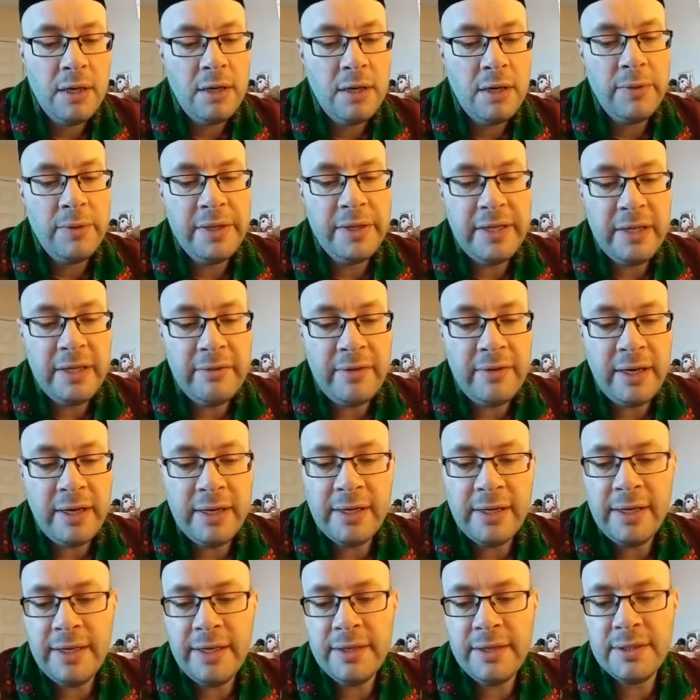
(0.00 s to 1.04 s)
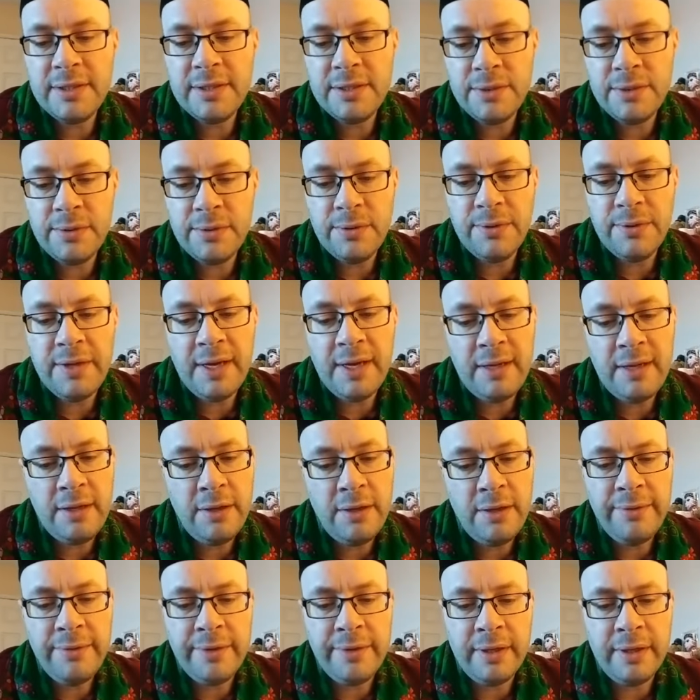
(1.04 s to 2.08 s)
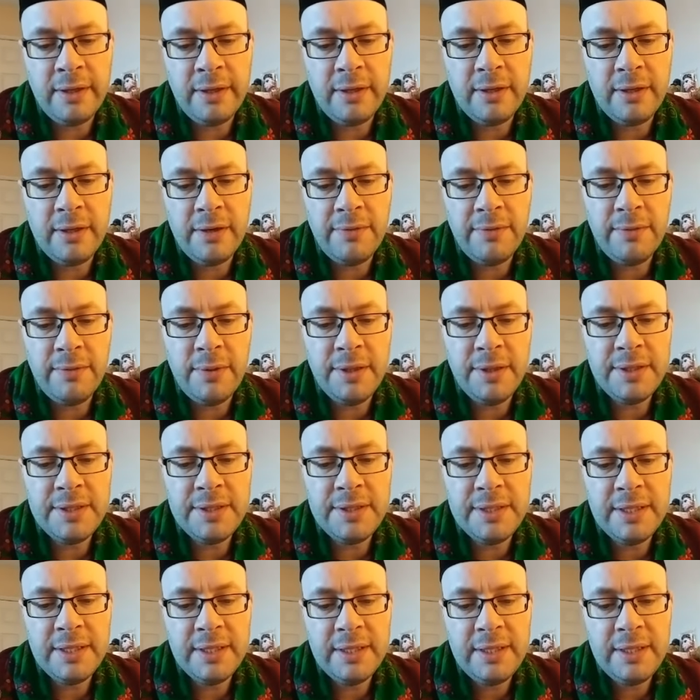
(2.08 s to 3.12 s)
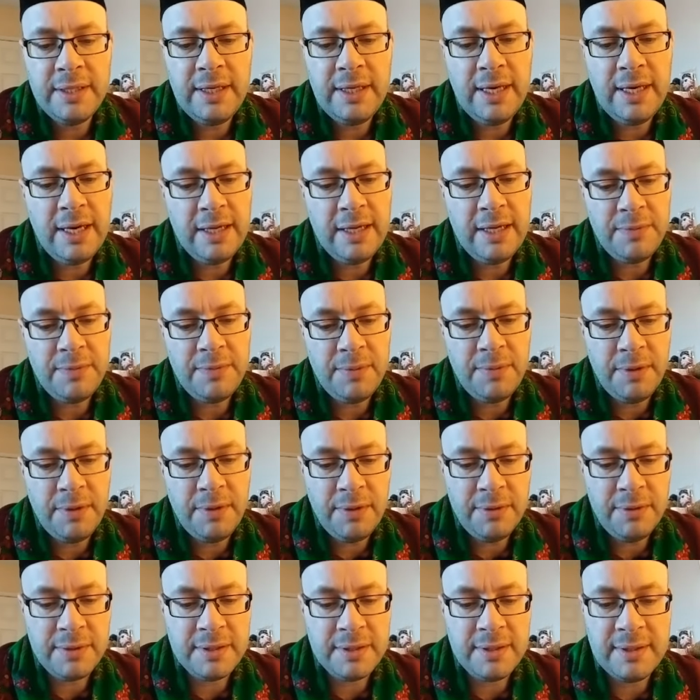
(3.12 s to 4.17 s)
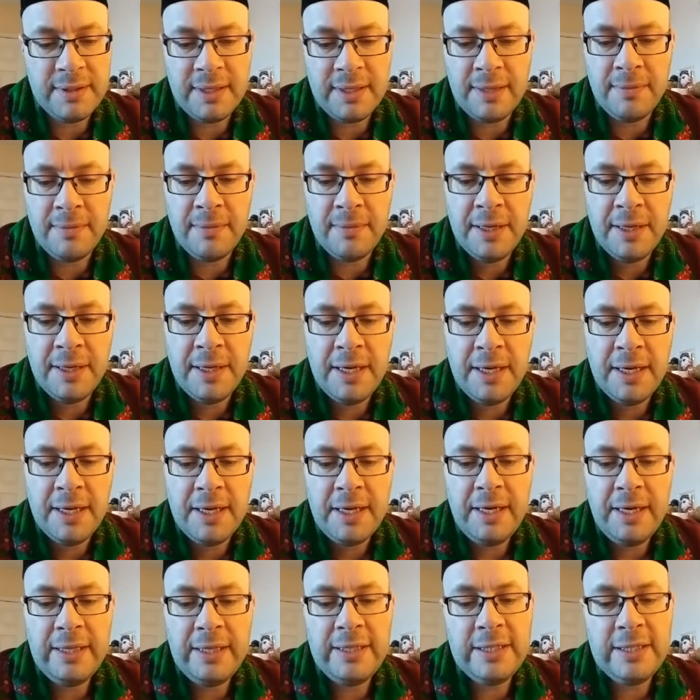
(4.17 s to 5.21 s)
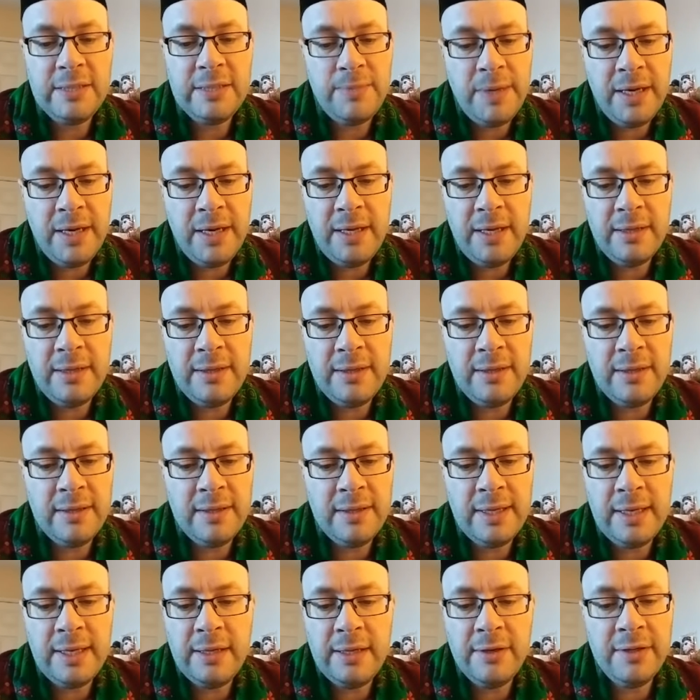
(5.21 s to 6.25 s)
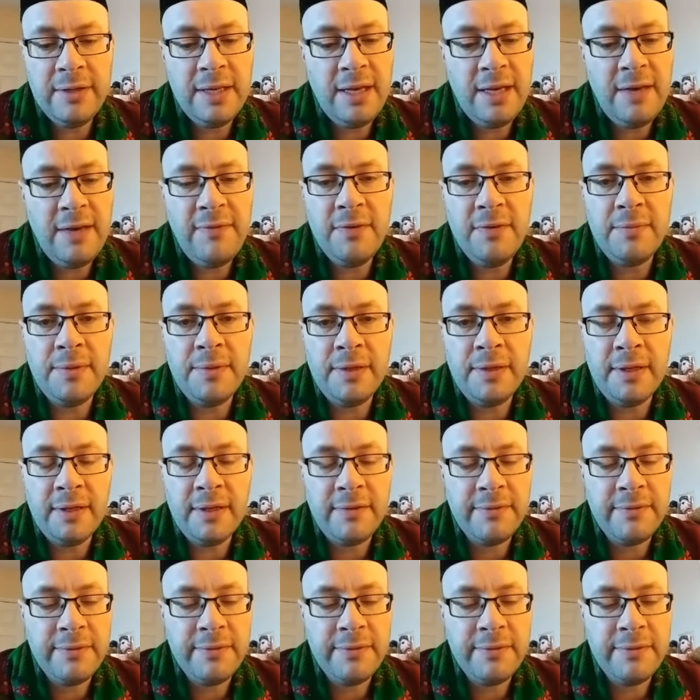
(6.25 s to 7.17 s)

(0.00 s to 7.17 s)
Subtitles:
When Heraclius saw their loathing of what he had proposed to them, he despaired that they could ever believe.